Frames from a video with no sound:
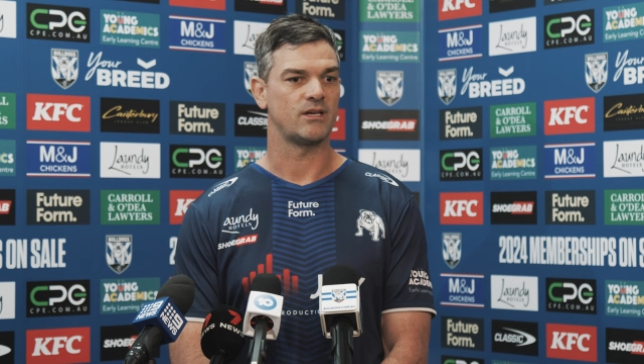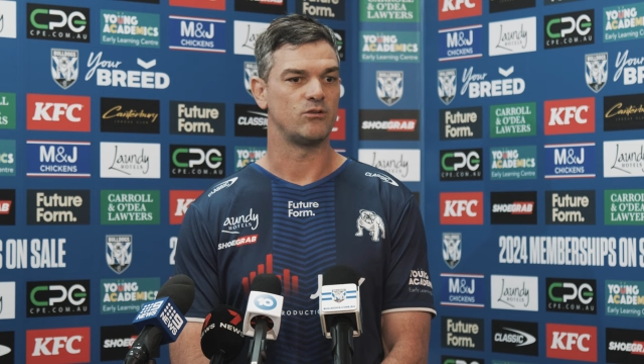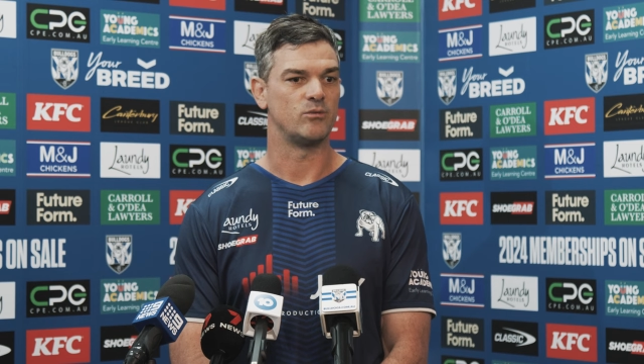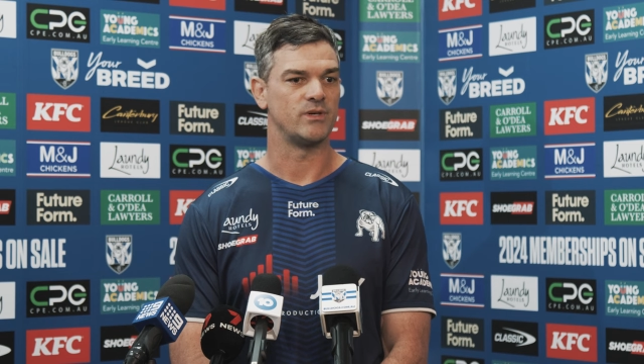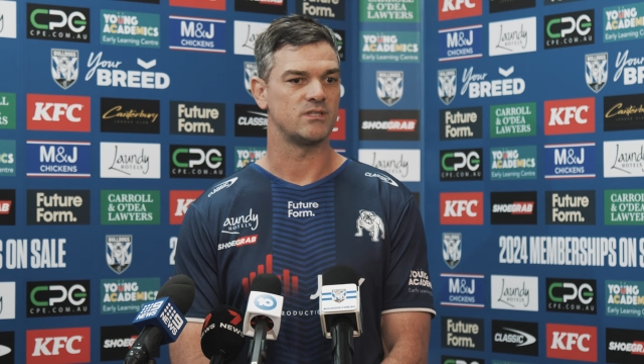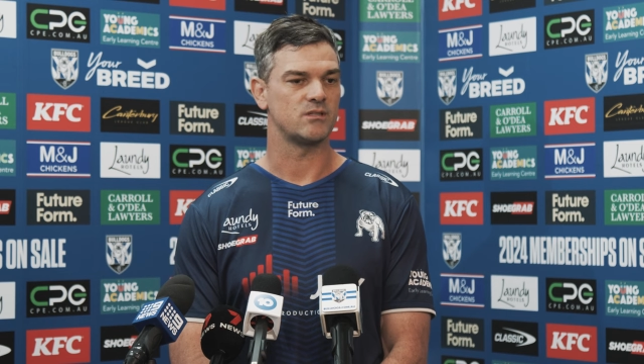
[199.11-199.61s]

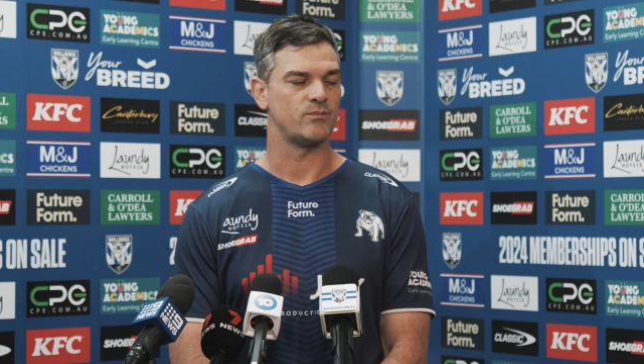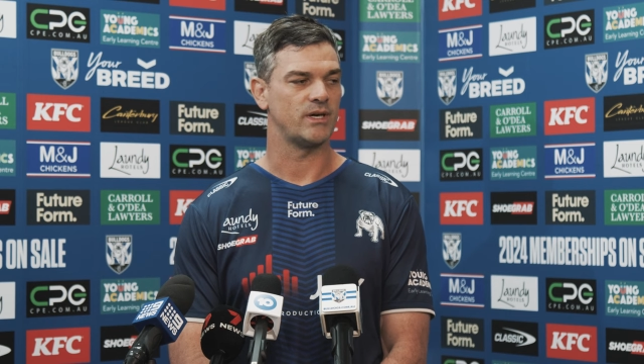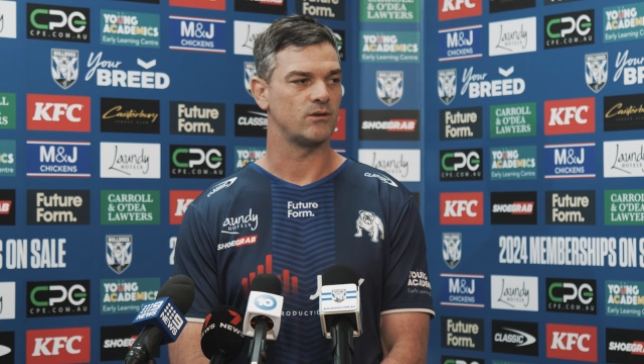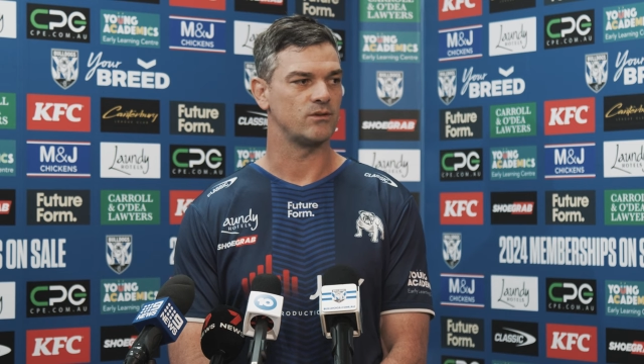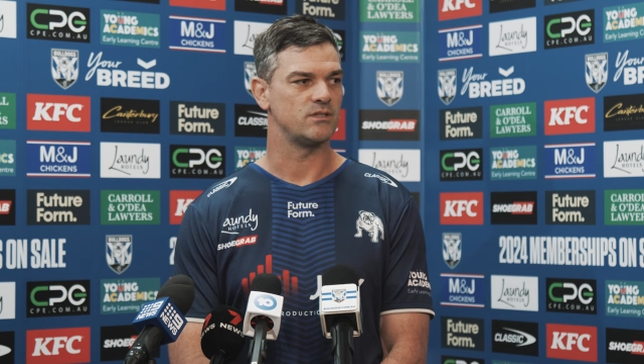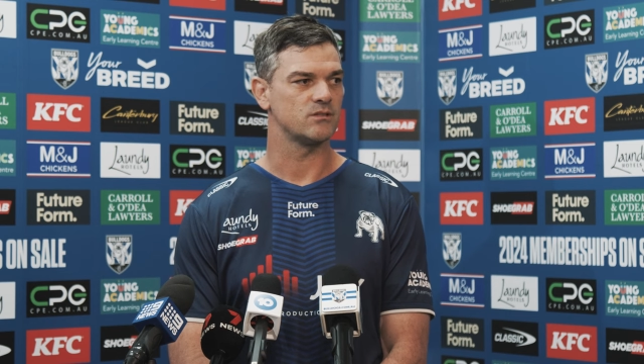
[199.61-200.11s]
could have been some
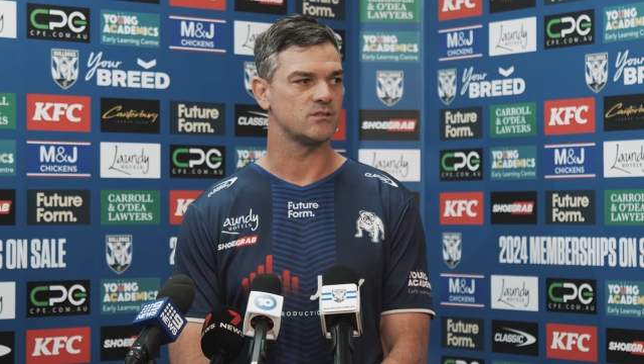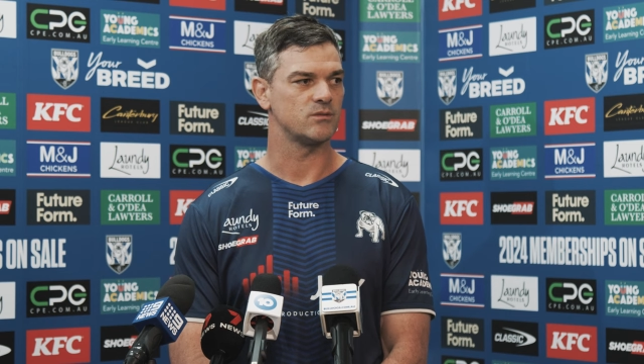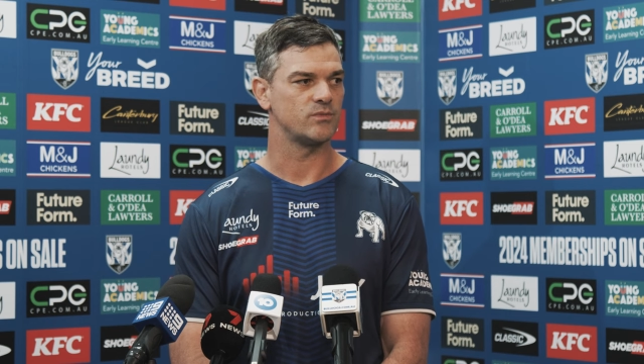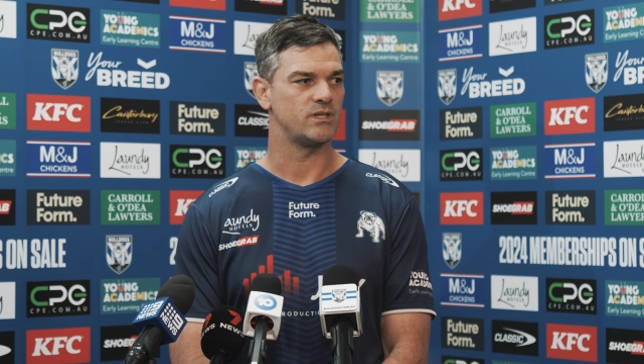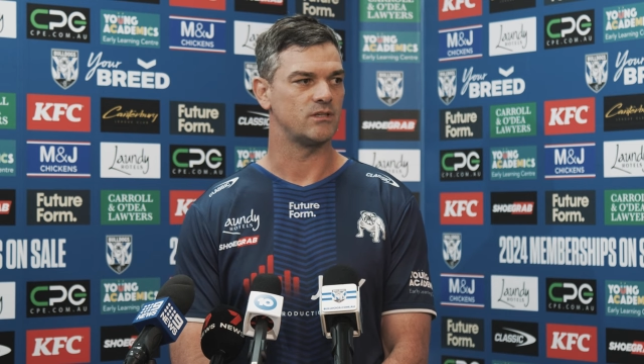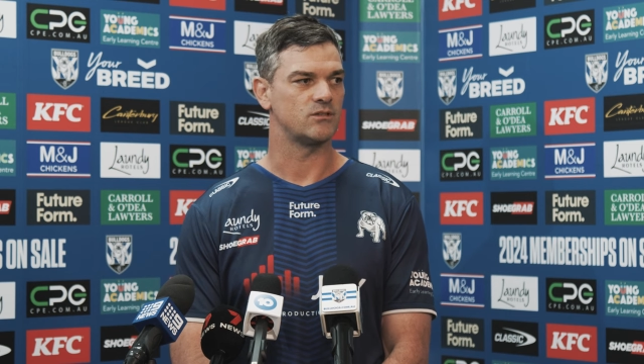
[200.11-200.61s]
penalties on
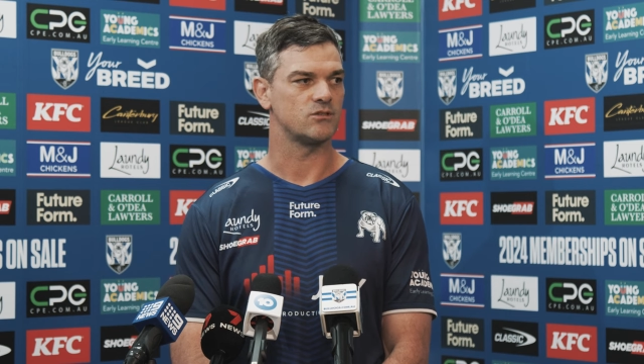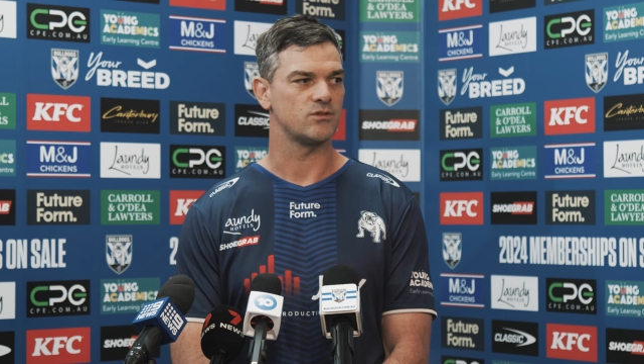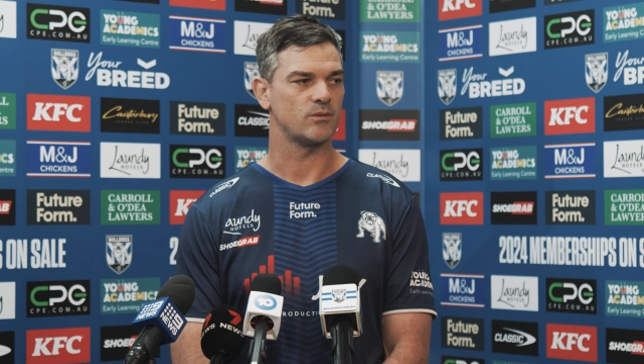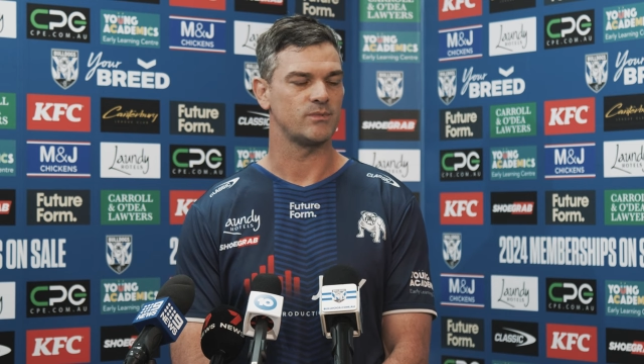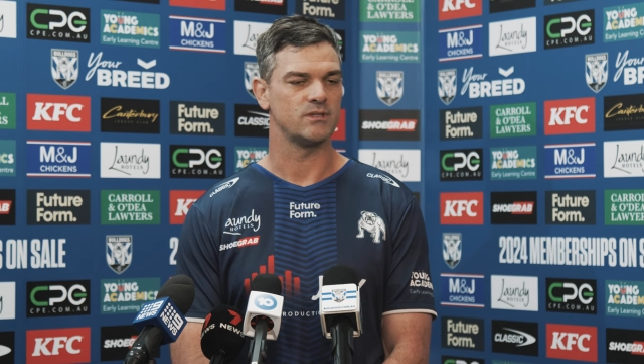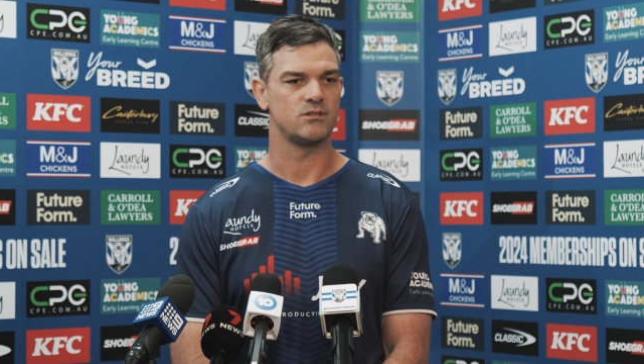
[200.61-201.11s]
some kick
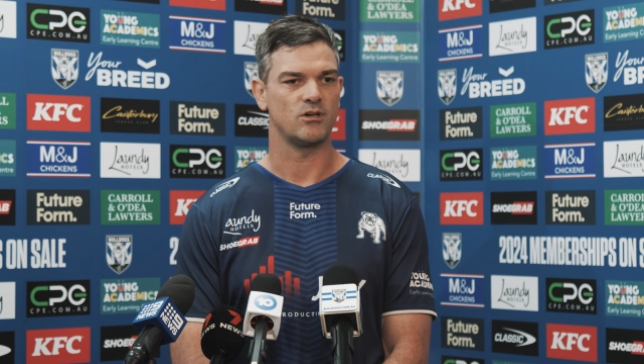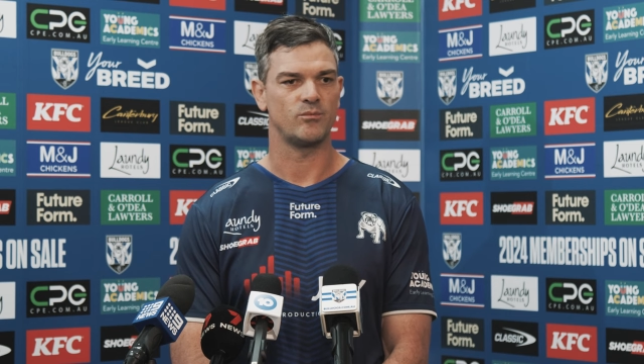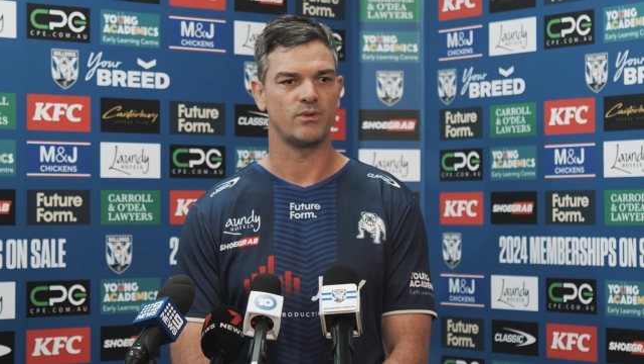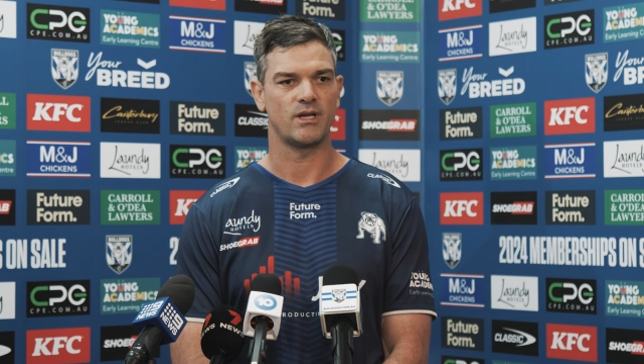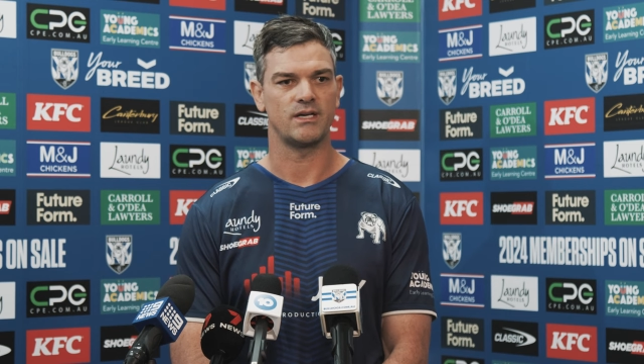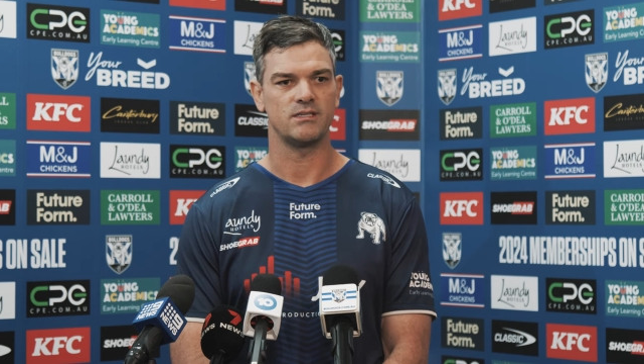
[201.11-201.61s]
disruptor
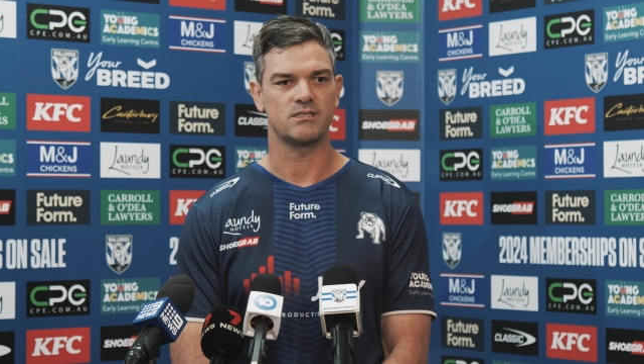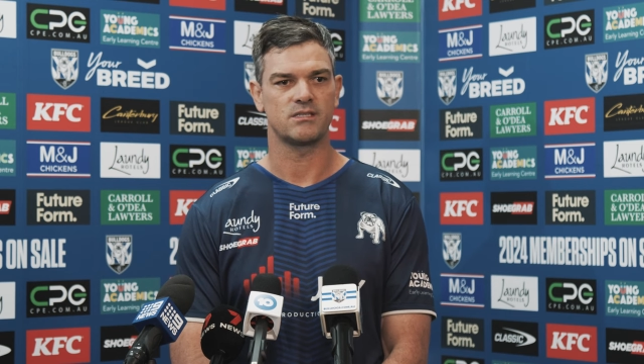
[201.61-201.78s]
type plays.